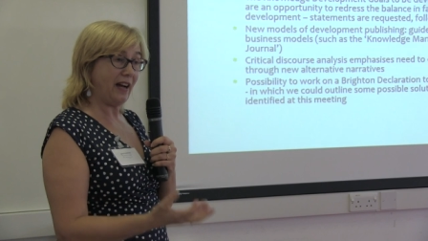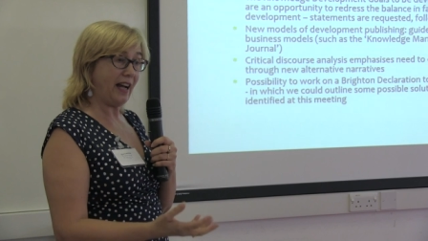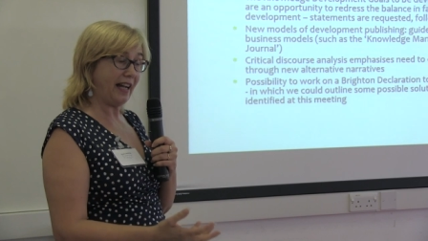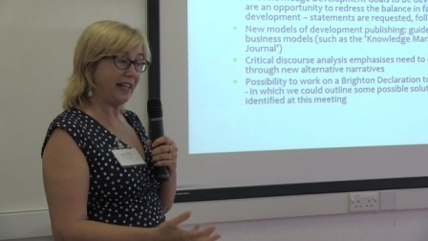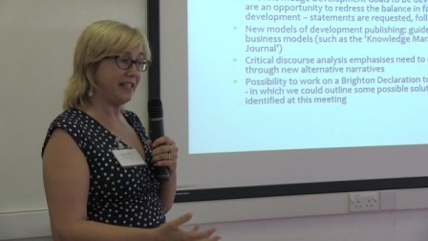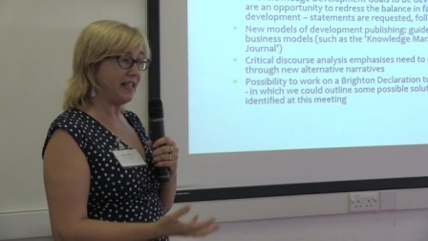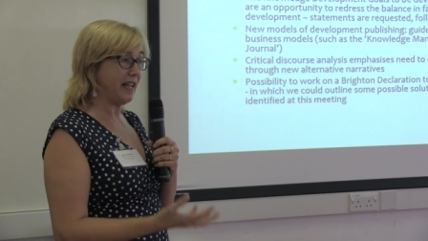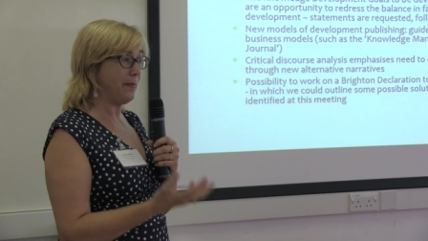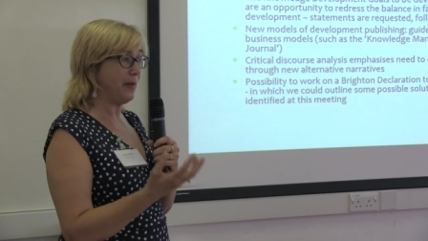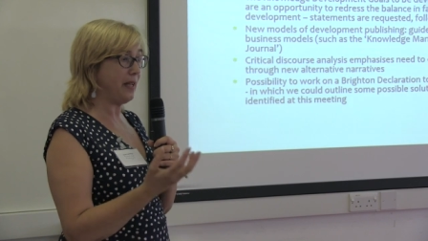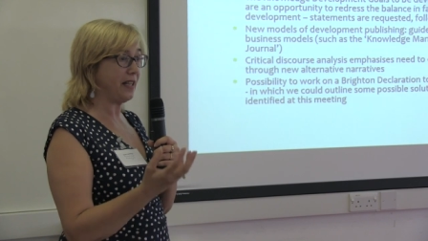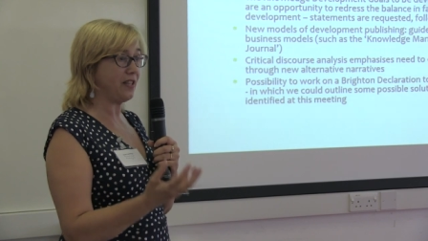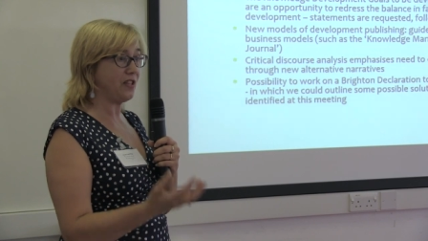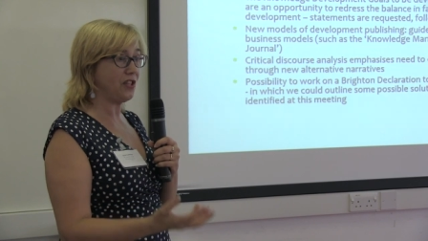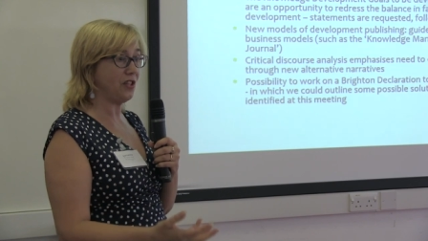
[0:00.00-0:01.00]

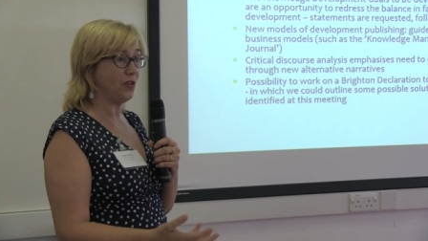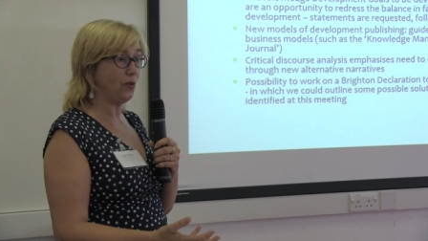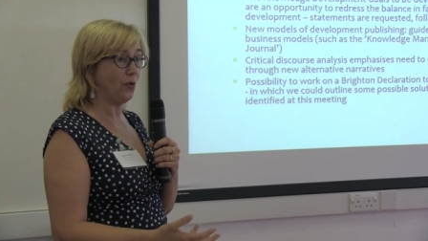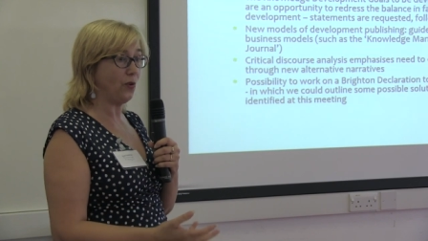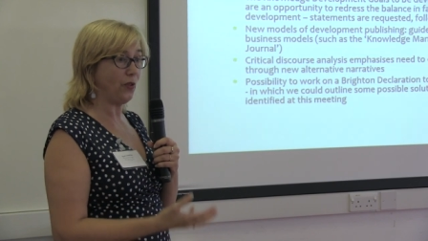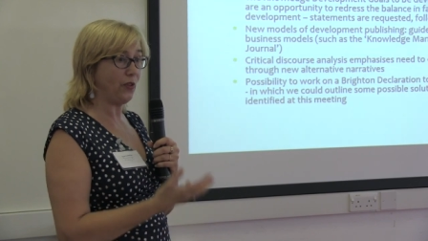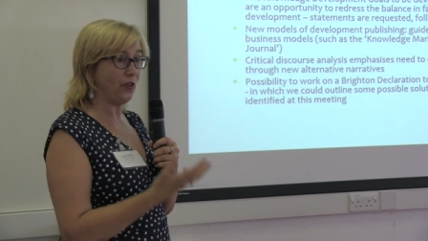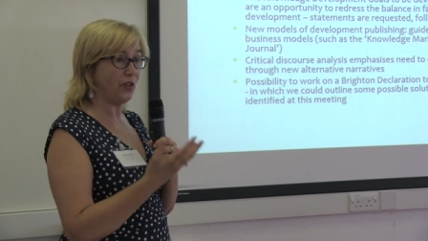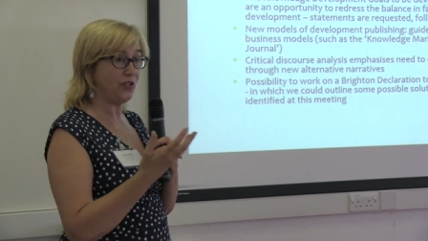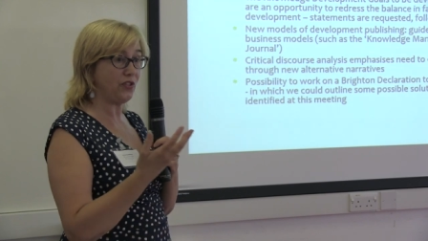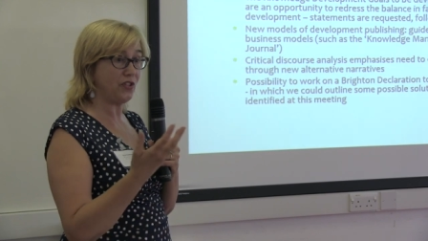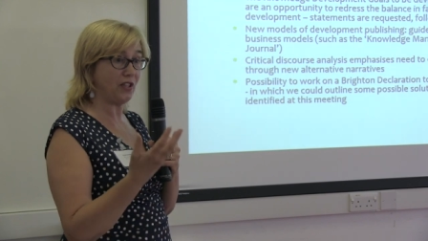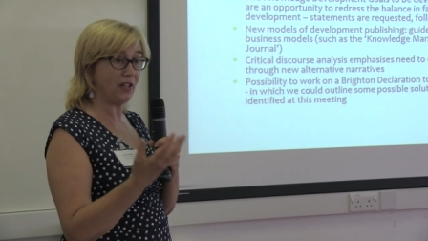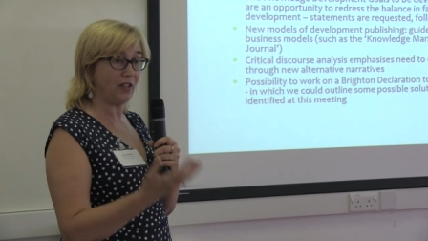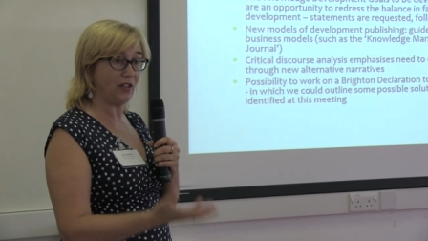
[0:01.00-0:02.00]
academics and
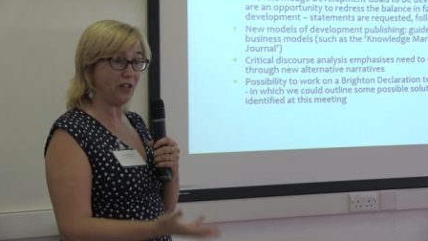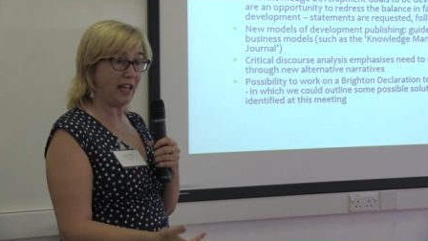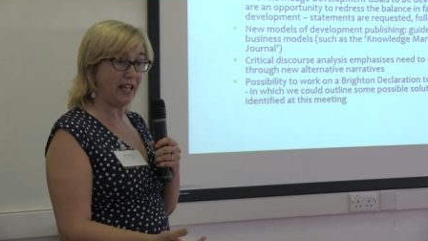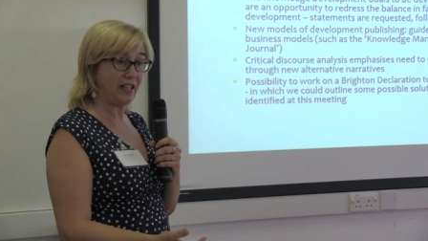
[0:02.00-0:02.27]
authors and